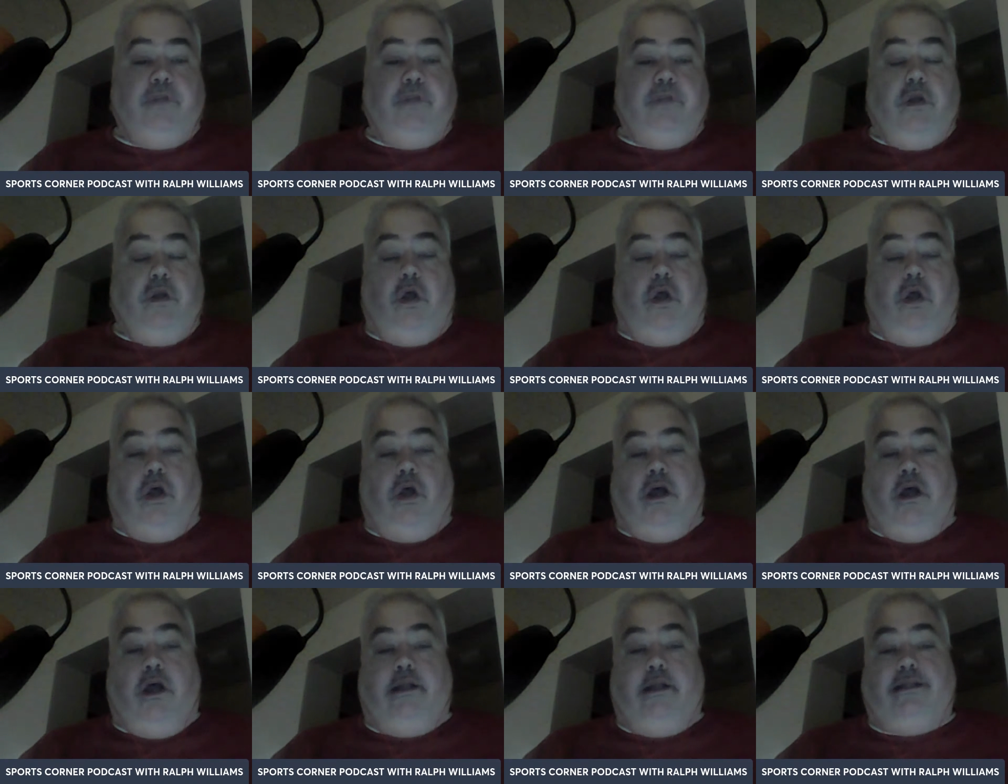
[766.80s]

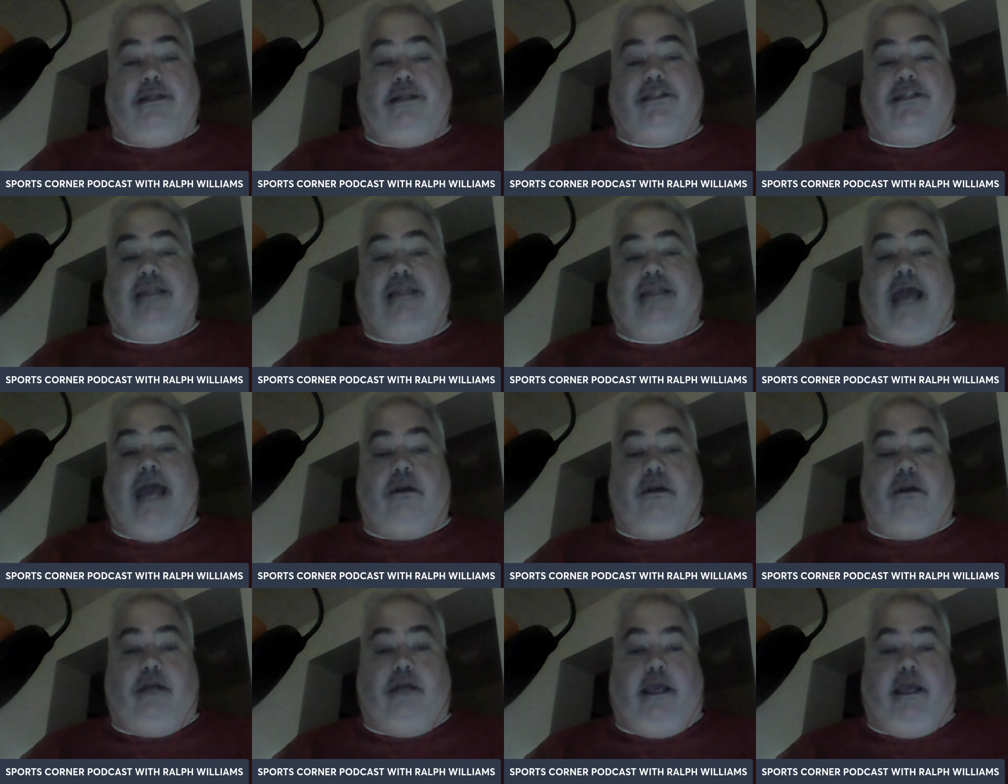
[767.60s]
on
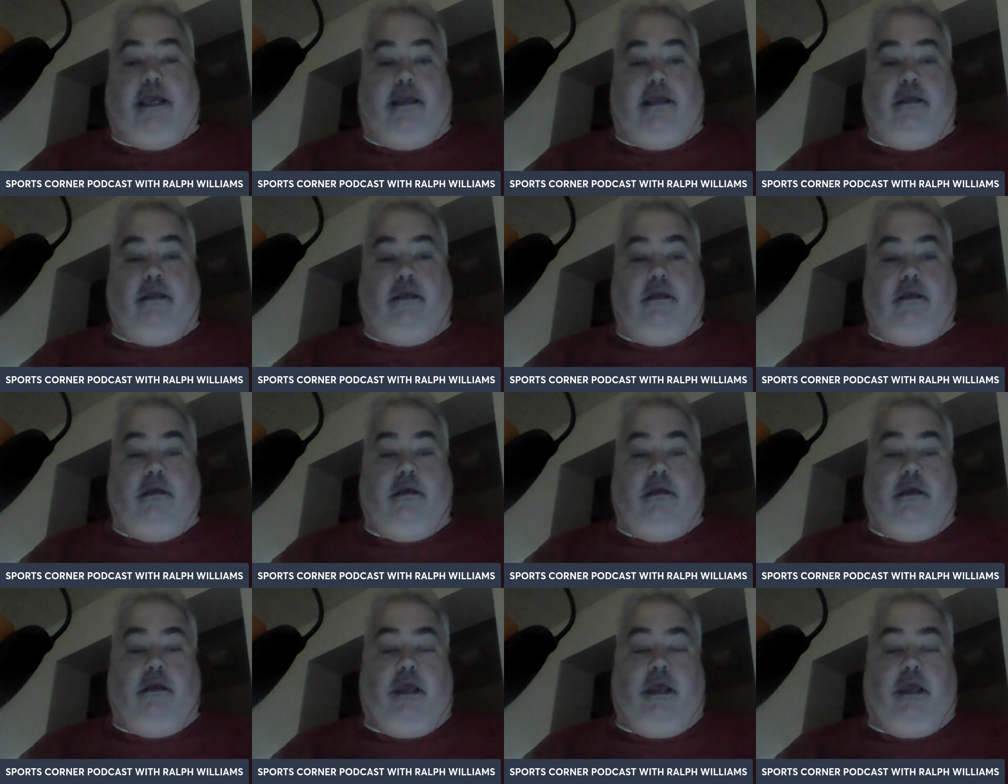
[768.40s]
Saturday,
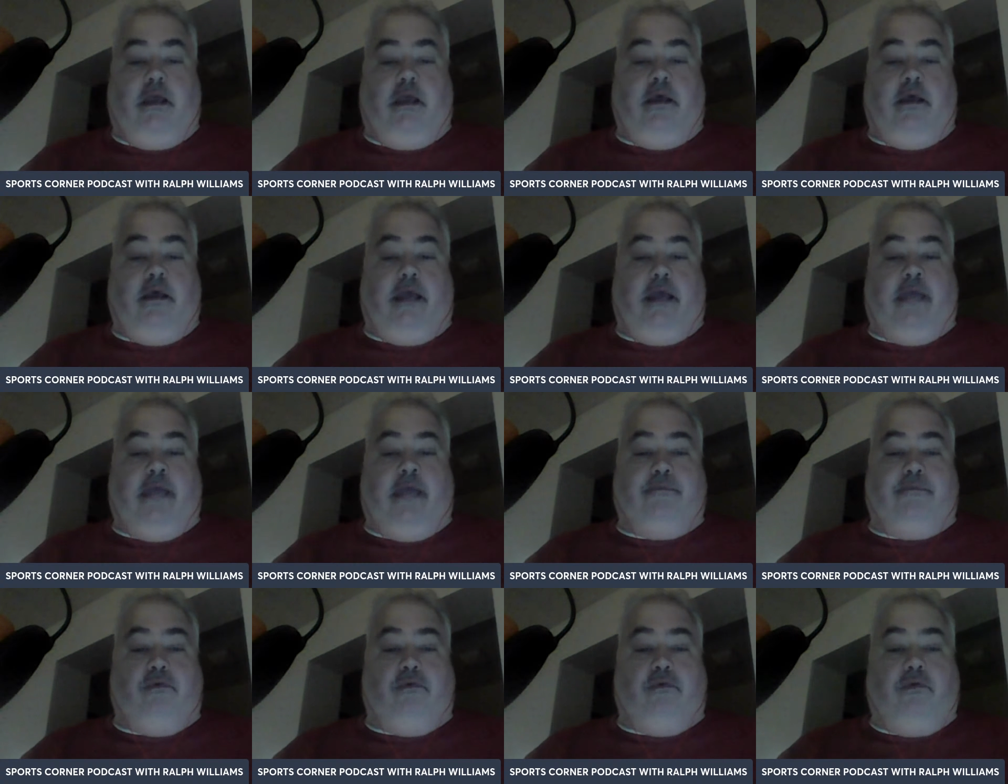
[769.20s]

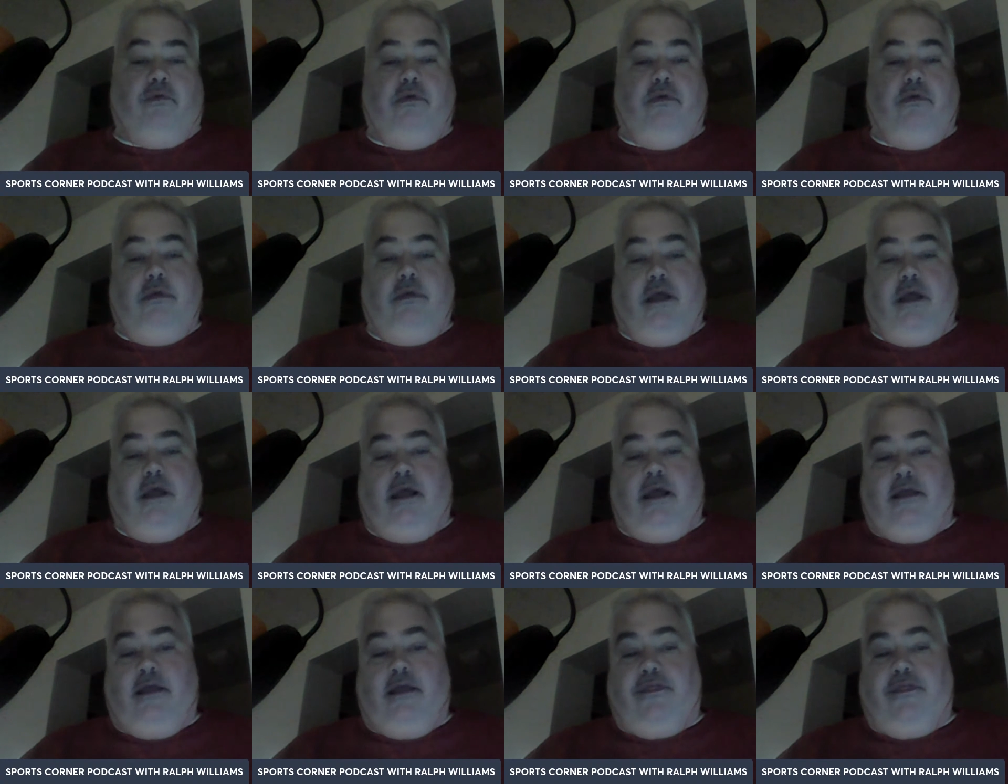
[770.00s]
April
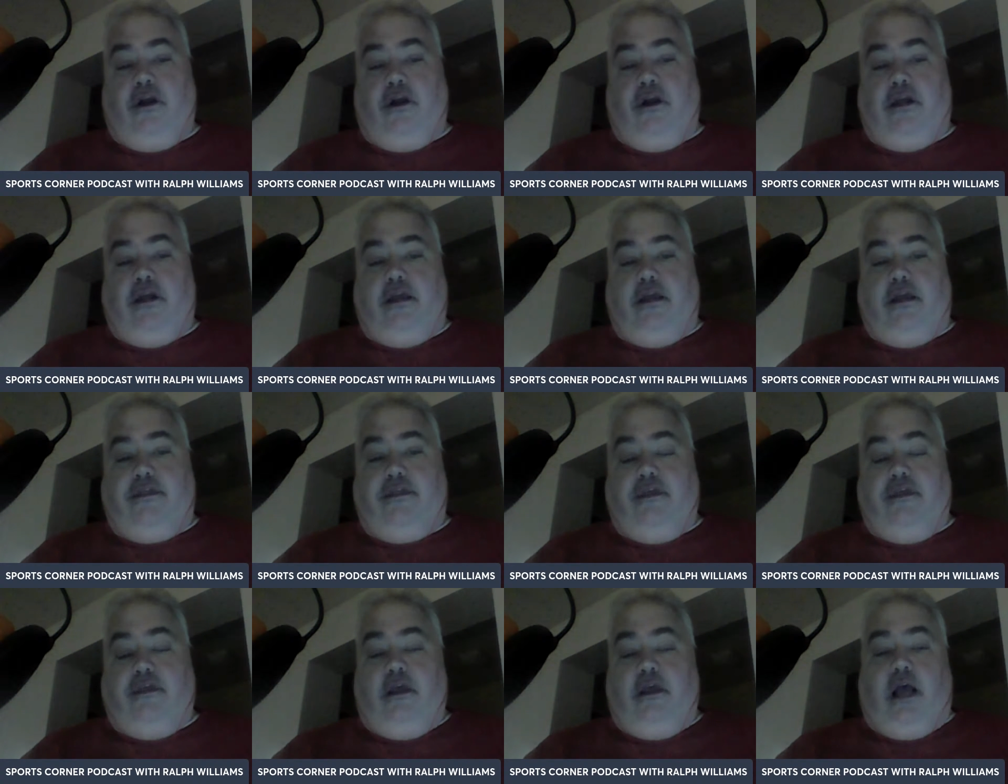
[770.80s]
30th,
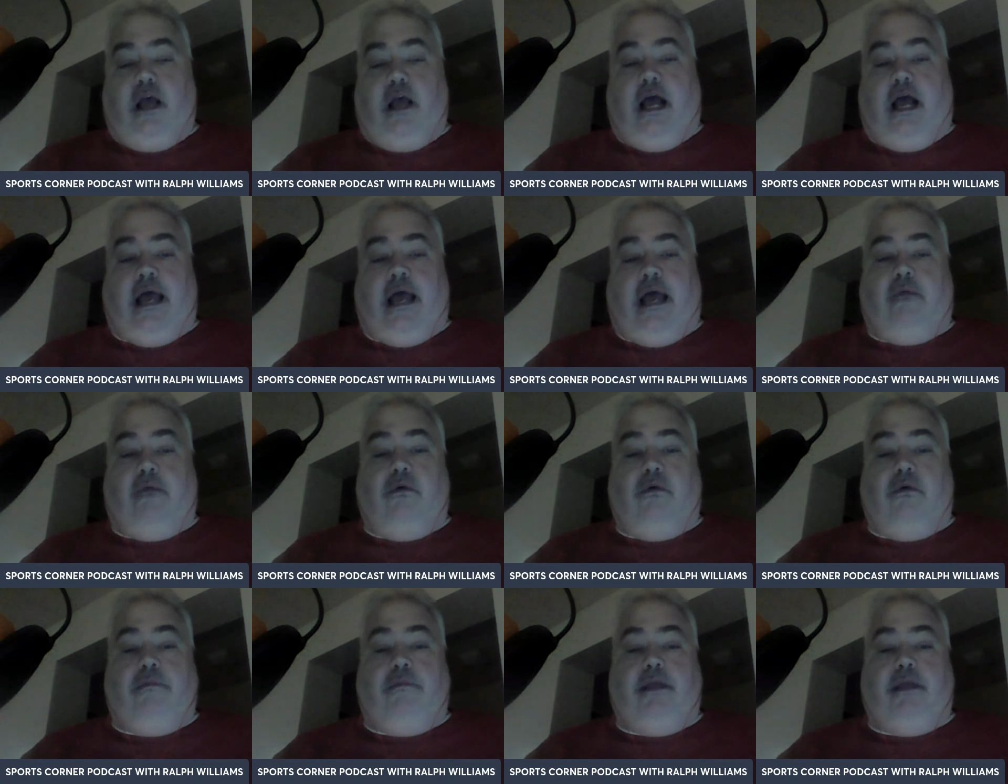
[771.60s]
I
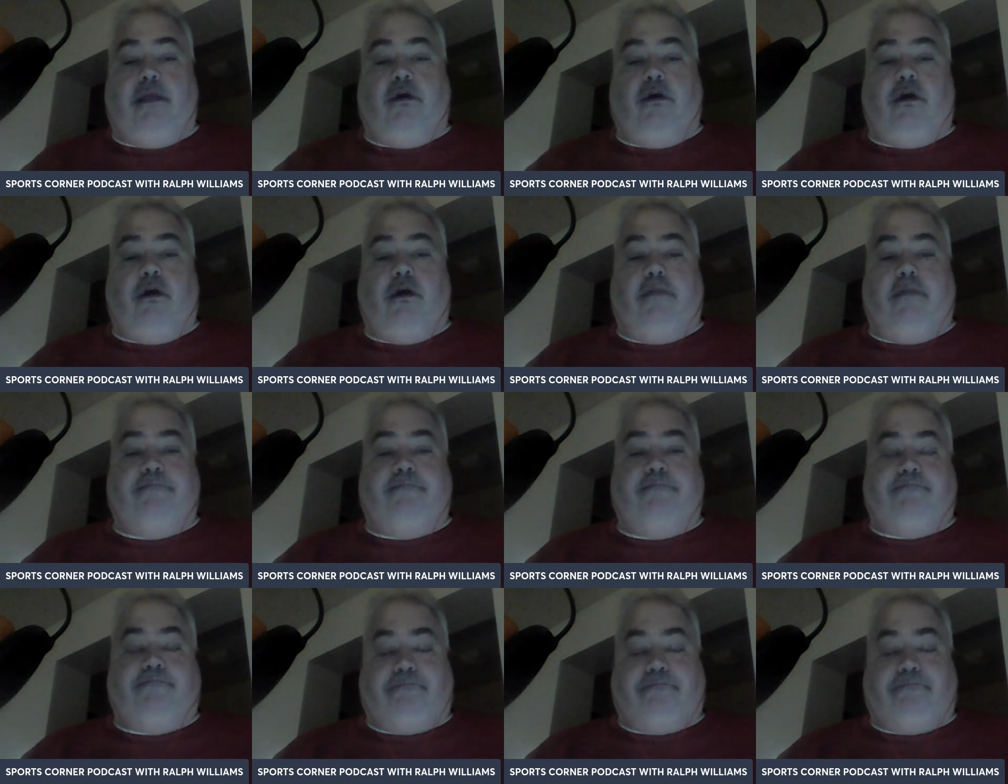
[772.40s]
will be on